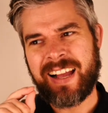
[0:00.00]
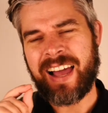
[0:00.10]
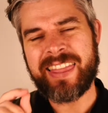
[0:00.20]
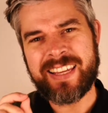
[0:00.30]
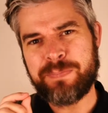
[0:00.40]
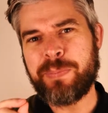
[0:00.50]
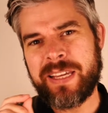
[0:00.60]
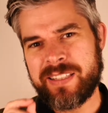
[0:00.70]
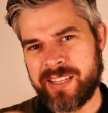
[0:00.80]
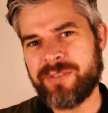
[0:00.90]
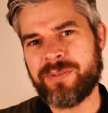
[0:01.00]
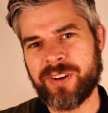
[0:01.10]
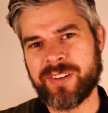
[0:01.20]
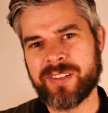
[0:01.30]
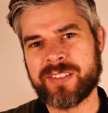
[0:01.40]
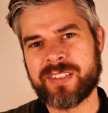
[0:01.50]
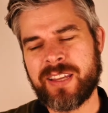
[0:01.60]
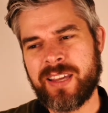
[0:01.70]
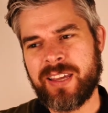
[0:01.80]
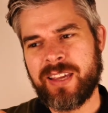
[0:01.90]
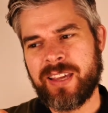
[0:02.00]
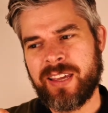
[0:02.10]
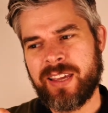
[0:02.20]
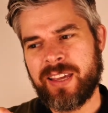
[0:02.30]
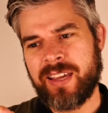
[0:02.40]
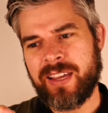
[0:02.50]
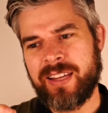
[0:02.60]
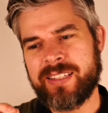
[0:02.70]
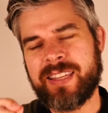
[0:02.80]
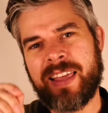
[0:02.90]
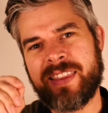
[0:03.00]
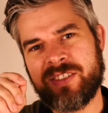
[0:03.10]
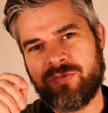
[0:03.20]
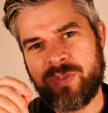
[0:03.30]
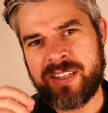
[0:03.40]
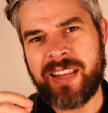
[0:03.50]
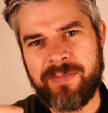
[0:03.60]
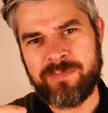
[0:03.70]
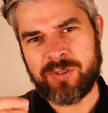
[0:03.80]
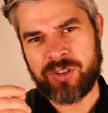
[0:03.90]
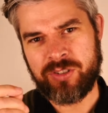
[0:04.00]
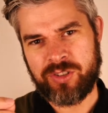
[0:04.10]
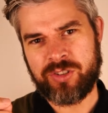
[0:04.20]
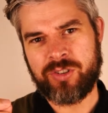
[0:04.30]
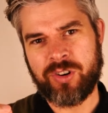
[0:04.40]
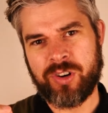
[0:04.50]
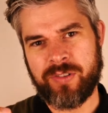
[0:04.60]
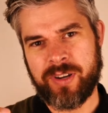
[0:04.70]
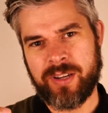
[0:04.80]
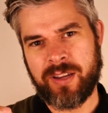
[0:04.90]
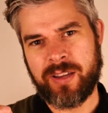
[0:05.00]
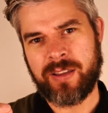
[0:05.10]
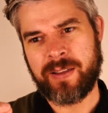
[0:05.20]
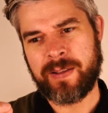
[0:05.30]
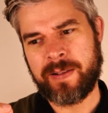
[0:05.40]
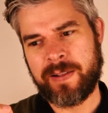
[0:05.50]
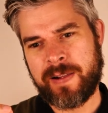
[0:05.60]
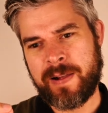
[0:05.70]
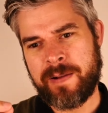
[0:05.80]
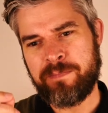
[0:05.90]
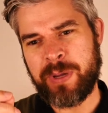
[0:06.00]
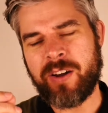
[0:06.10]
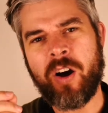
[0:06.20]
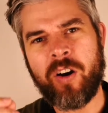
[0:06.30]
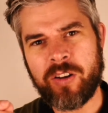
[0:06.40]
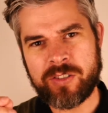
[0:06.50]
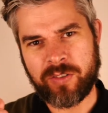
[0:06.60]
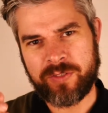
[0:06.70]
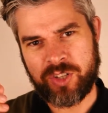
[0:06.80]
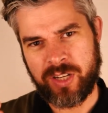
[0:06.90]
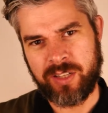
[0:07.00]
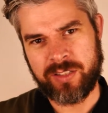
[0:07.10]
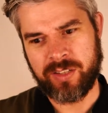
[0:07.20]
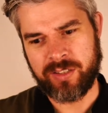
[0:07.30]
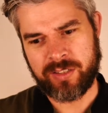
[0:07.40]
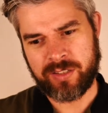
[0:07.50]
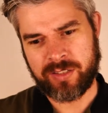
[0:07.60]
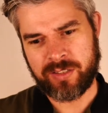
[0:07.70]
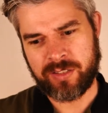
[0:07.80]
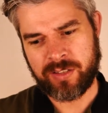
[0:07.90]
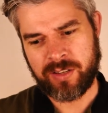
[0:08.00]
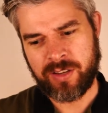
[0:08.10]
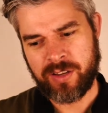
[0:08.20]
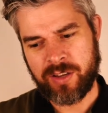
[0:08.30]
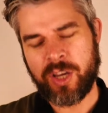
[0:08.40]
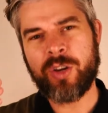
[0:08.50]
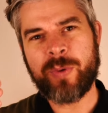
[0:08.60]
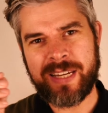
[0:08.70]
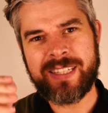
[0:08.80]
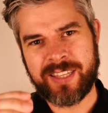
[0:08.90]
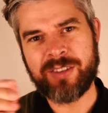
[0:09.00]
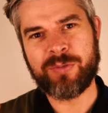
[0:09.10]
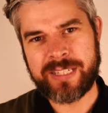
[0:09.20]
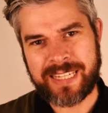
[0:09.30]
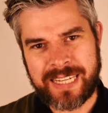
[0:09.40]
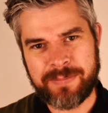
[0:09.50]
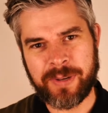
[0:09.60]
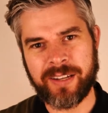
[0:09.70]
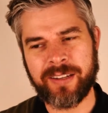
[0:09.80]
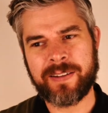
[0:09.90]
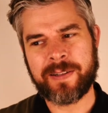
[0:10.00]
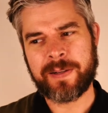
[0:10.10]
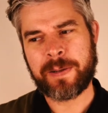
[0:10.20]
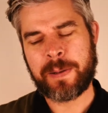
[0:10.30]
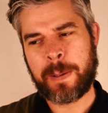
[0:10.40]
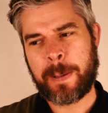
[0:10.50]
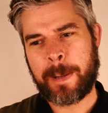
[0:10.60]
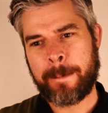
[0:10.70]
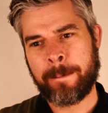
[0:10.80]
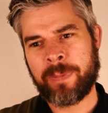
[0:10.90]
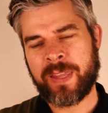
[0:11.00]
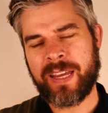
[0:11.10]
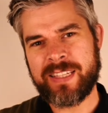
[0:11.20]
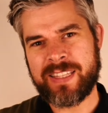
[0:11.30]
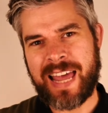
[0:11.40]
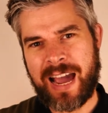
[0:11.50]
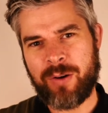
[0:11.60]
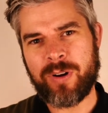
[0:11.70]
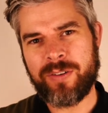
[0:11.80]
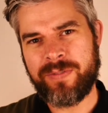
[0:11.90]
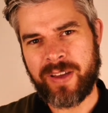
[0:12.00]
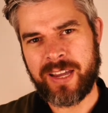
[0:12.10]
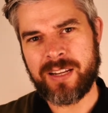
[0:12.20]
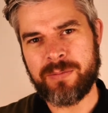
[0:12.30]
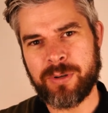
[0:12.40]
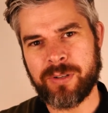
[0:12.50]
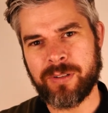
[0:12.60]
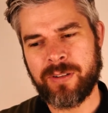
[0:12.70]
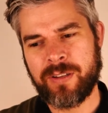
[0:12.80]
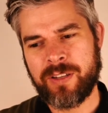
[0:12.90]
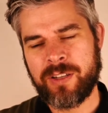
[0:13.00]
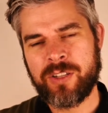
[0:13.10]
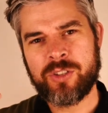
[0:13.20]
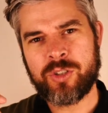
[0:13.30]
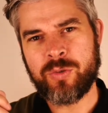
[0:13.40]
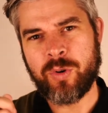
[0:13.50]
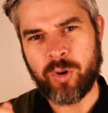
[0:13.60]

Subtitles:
And this big difference is that this redemption story, because of Jesus, who is the Redeemer, is now available to